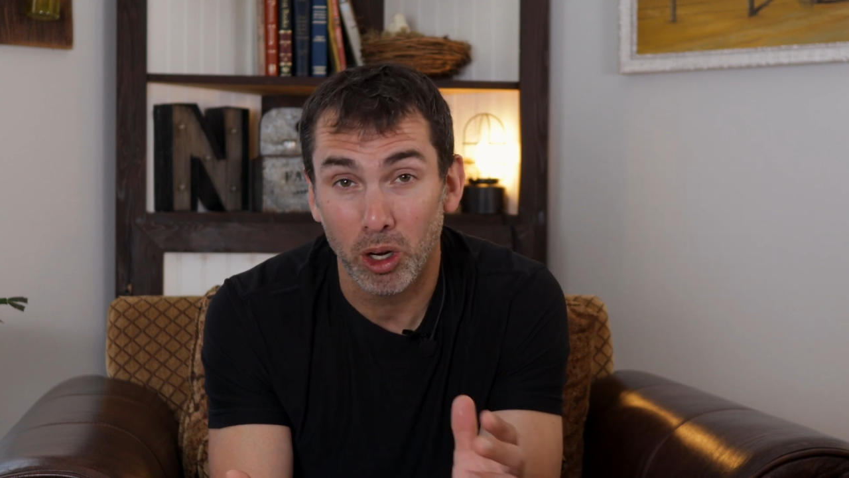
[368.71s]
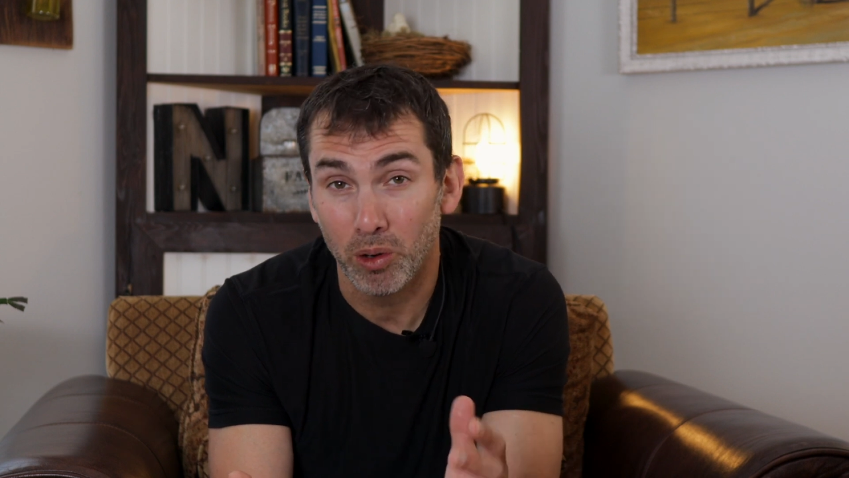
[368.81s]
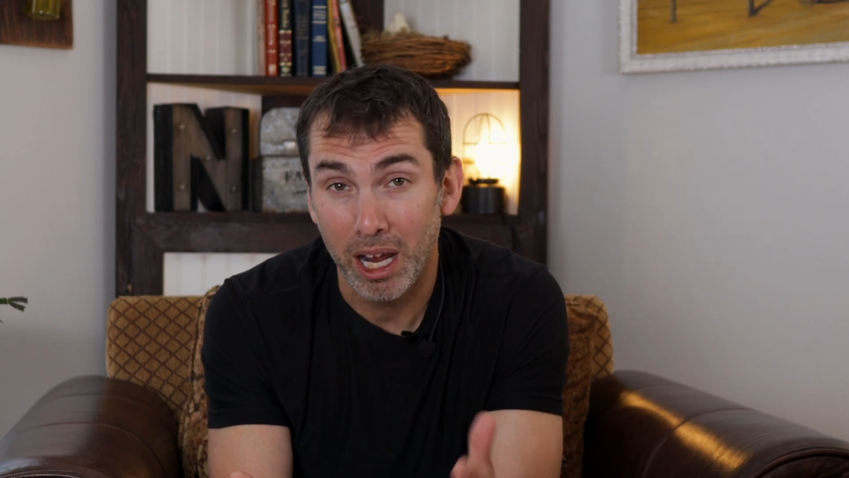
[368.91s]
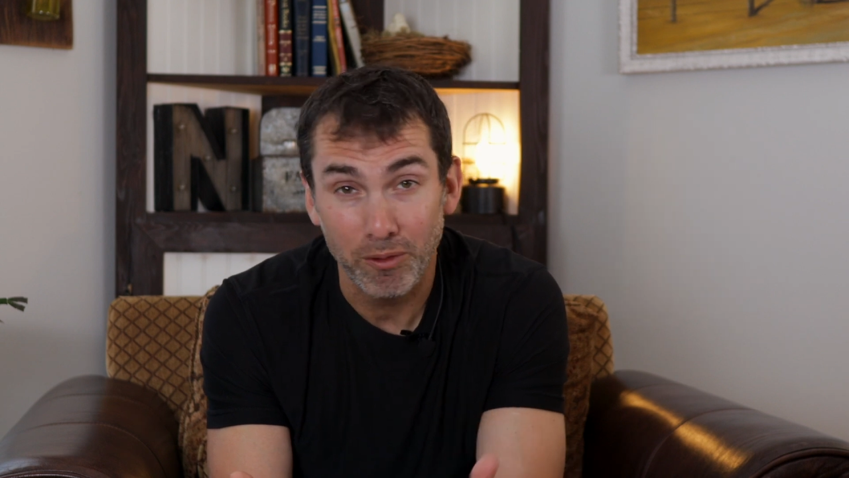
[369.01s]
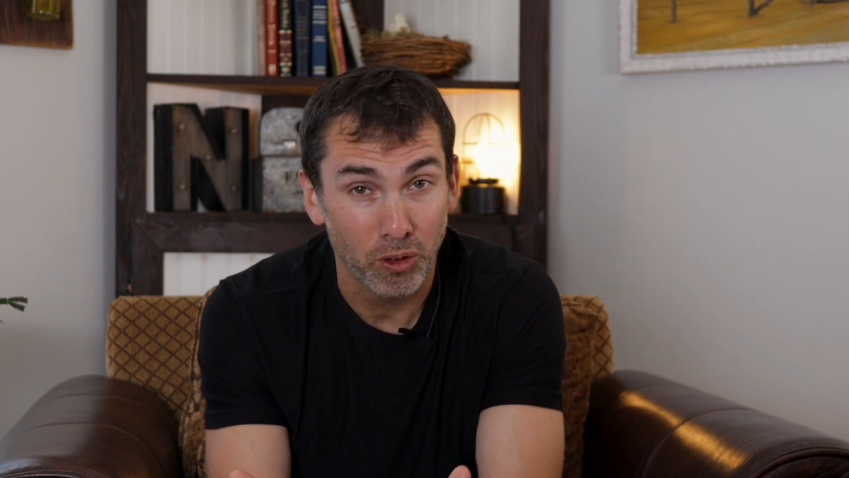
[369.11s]

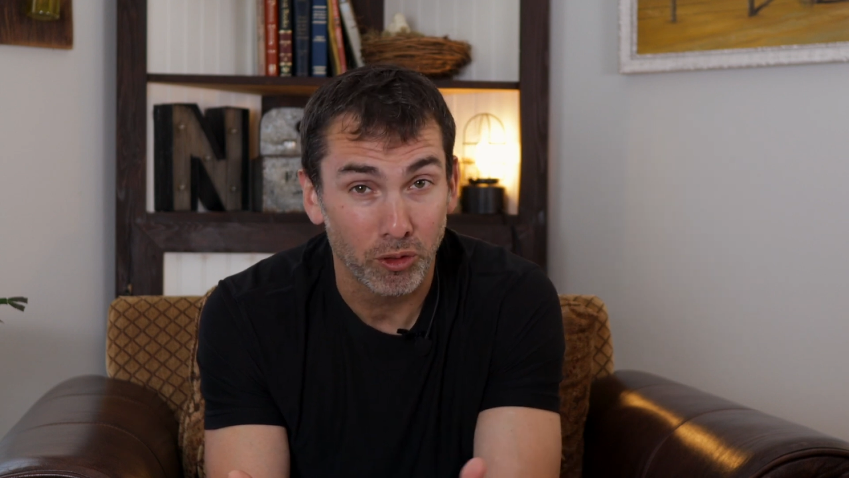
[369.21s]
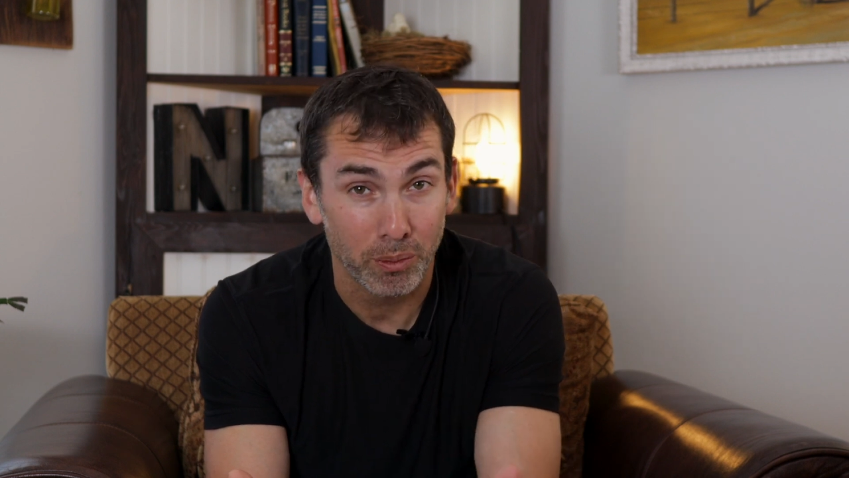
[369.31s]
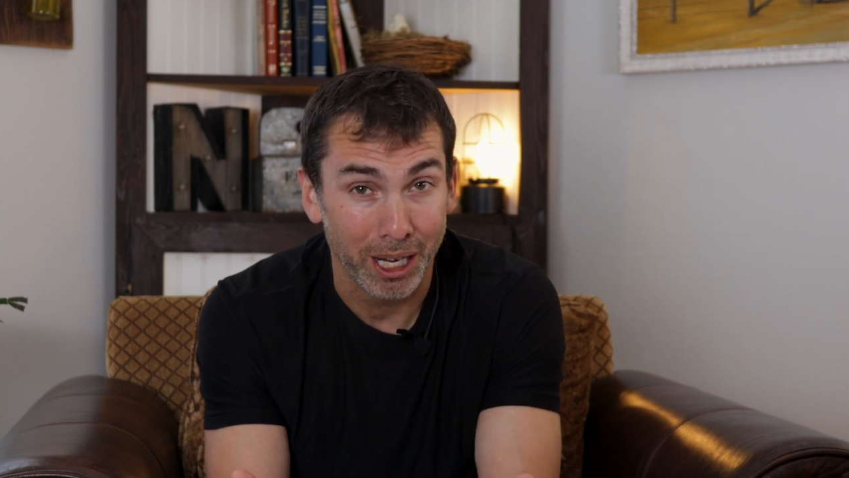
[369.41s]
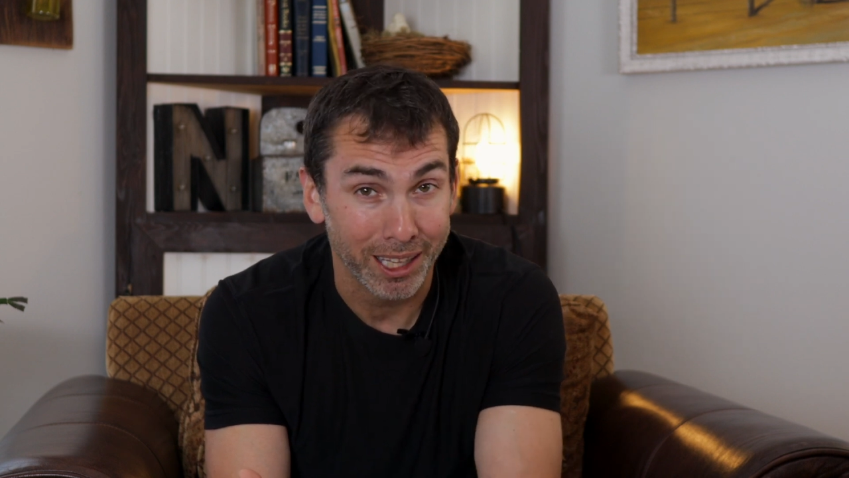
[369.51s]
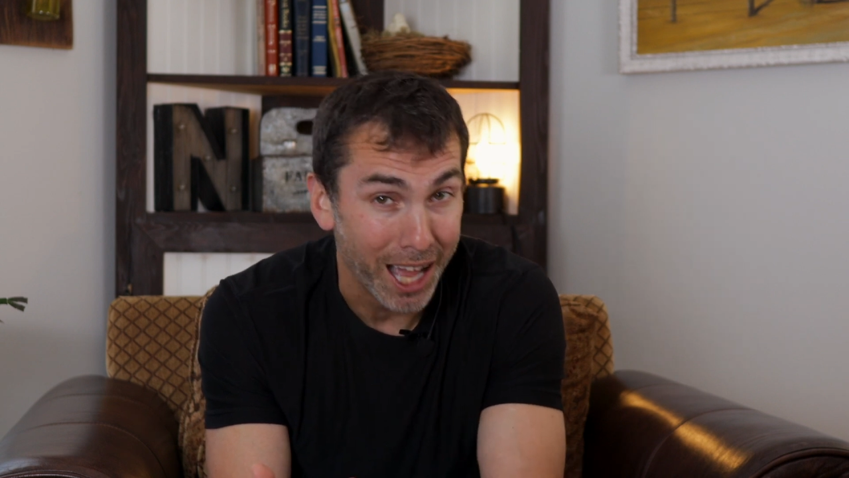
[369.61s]
grateful for
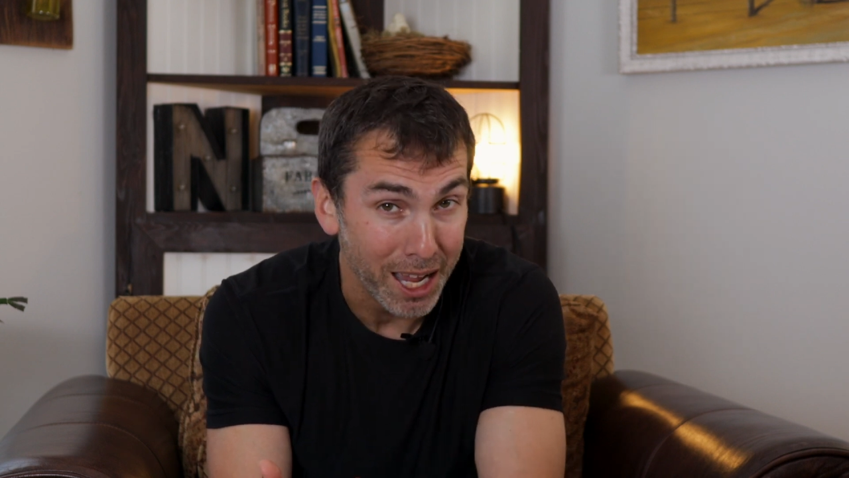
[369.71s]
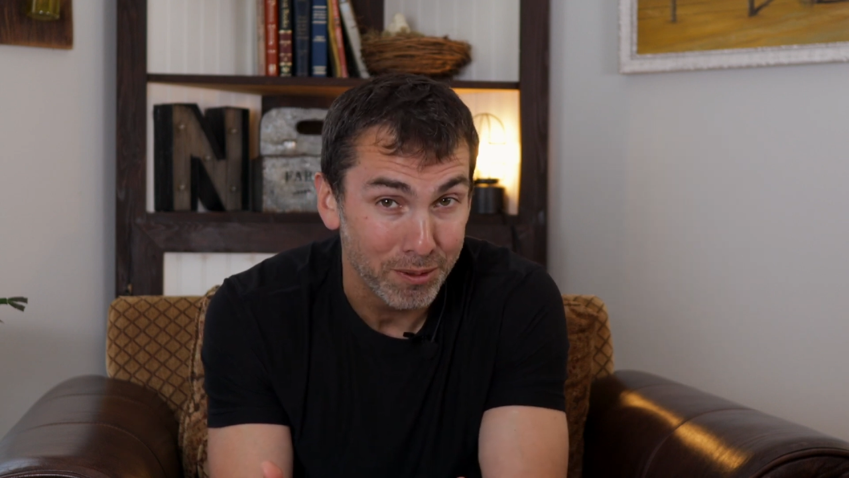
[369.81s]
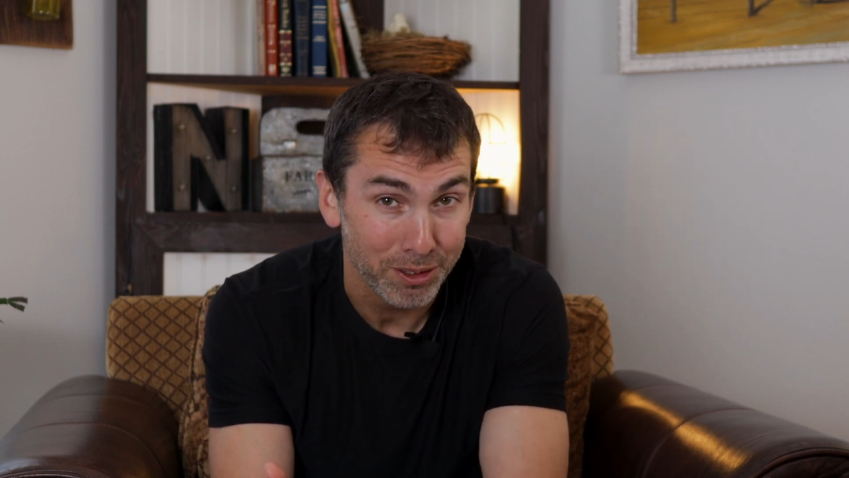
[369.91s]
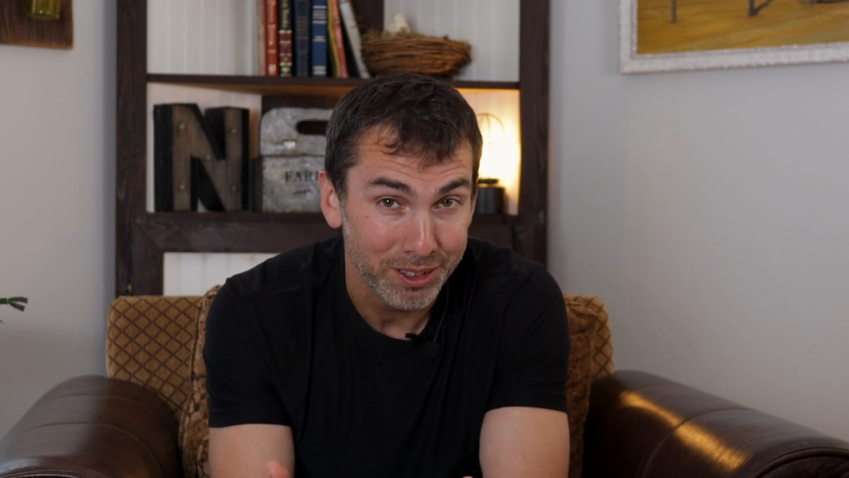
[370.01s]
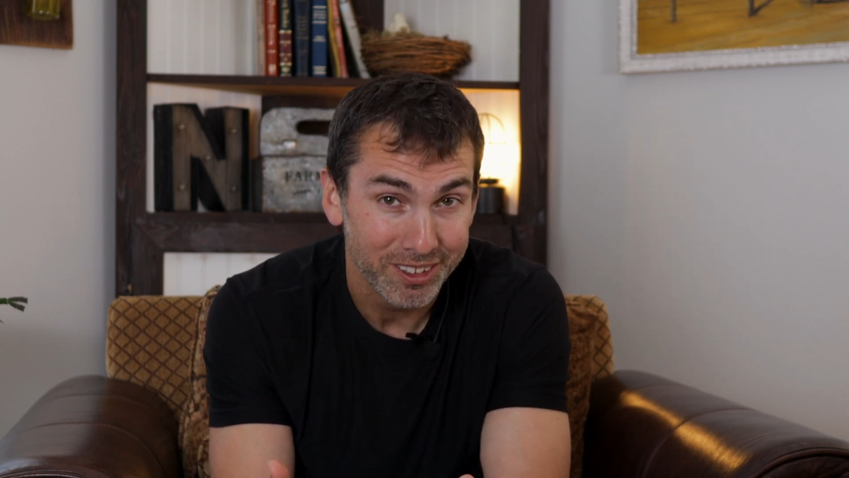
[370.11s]
my
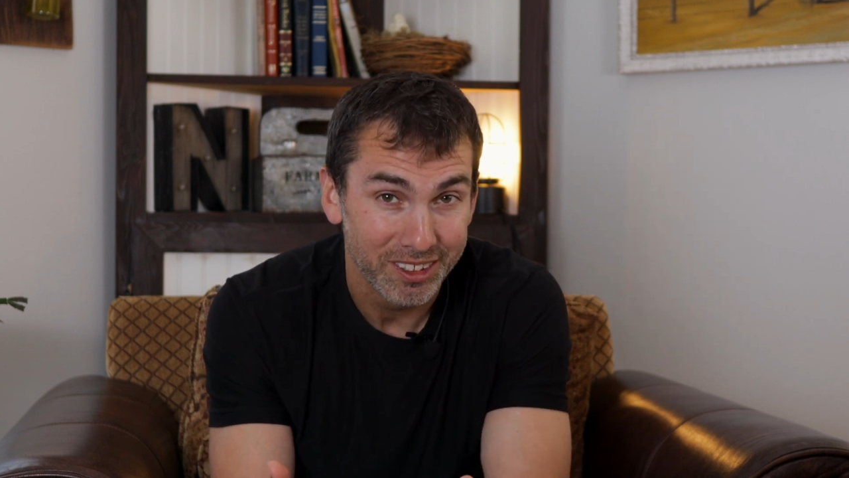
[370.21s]
life.